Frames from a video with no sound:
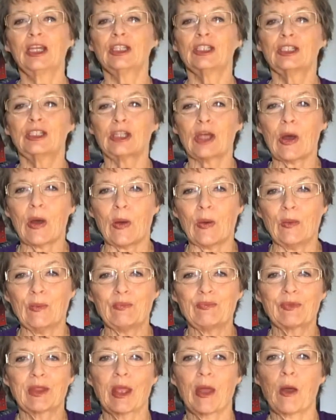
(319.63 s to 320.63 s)
So
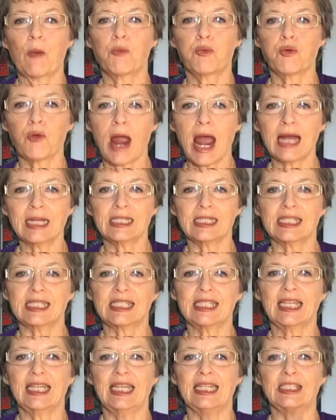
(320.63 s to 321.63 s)

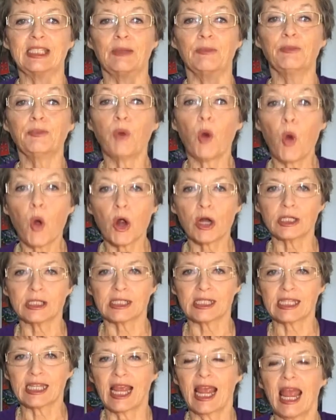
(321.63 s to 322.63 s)
practice, it's
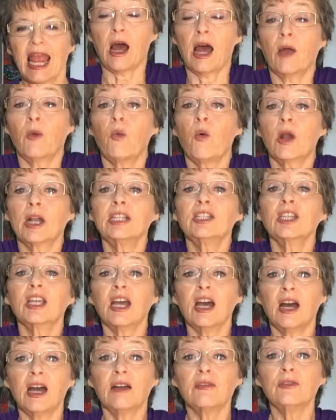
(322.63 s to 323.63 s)
important. I wanted to
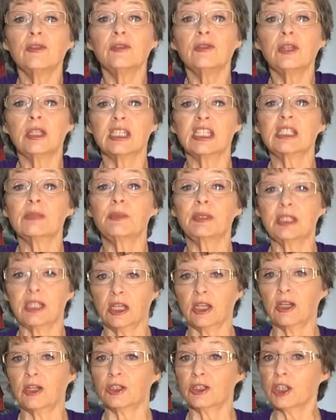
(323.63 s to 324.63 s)
cover this
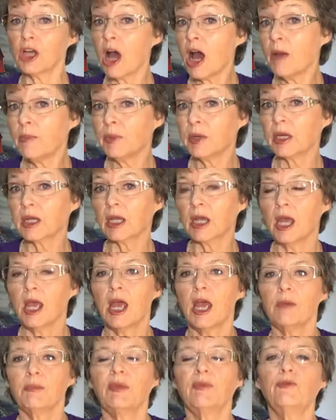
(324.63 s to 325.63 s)
particular topic
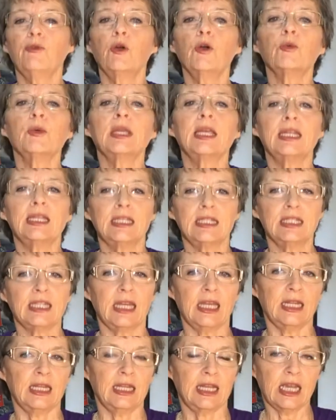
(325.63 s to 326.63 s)
before we get
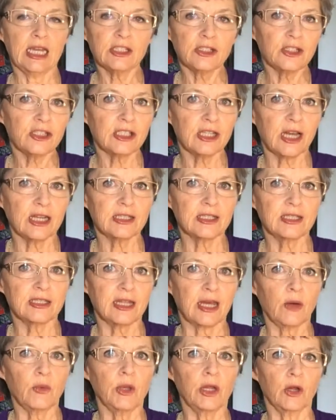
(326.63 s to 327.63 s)
into any exercises
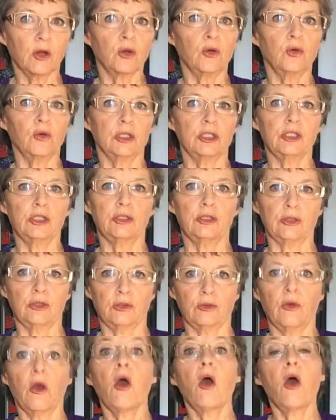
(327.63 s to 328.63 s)
that we are going to
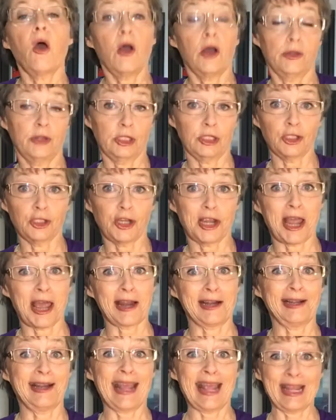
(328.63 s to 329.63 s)
do on this
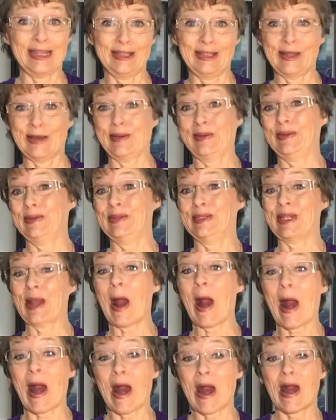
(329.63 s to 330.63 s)
channel, and those
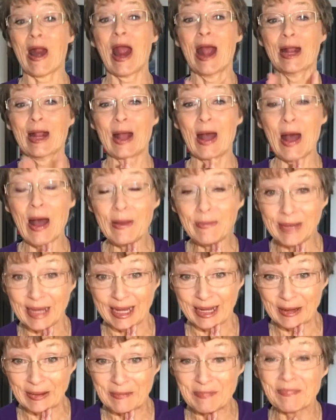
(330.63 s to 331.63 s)
are
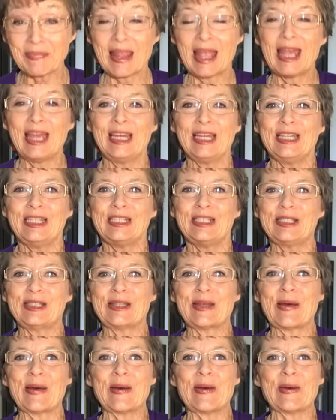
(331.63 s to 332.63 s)
coming.
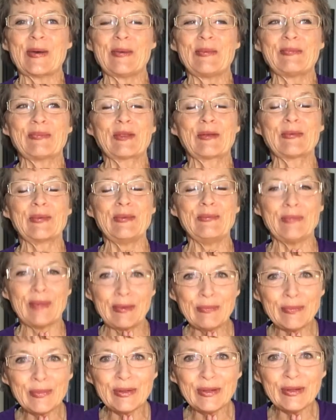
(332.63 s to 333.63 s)
So
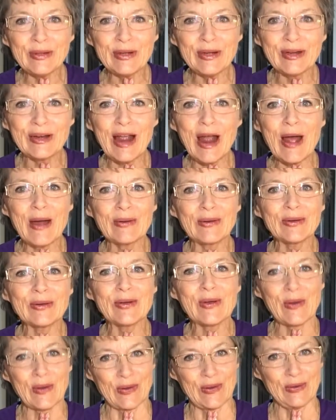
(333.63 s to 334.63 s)
remember, our
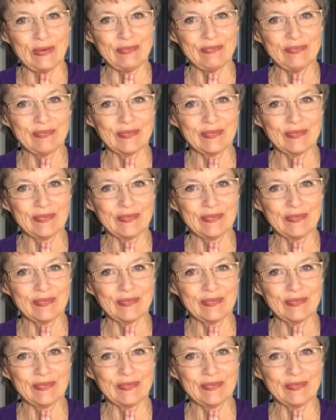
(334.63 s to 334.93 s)
goal